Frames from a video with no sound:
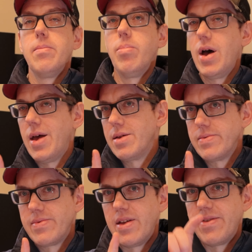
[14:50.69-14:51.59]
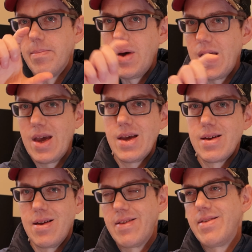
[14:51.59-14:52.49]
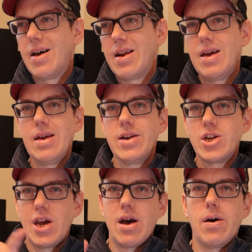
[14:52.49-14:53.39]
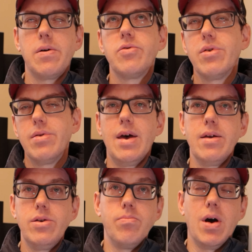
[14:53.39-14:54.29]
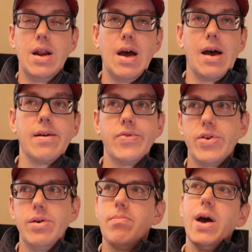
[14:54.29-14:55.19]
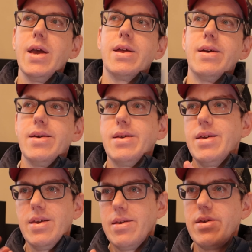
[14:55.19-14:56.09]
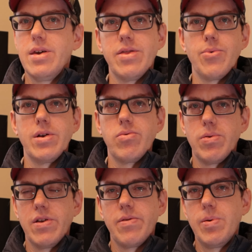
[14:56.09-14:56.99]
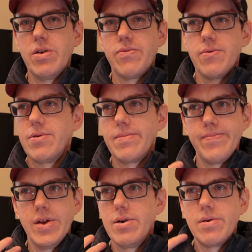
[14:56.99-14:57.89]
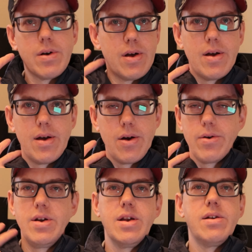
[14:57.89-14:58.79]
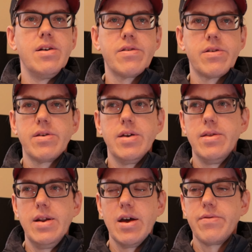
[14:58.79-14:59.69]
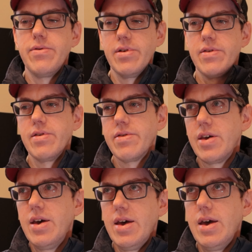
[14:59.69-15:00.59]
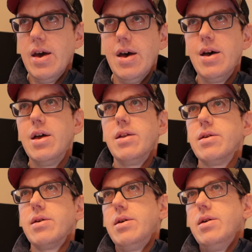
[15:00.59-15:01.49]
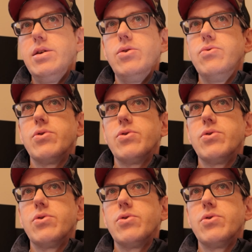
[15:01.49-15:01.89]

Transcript: But that's a may, it's not a shall, so that you might not. So you might get the right to participate for, a herniated disc in the neck, for instance, and you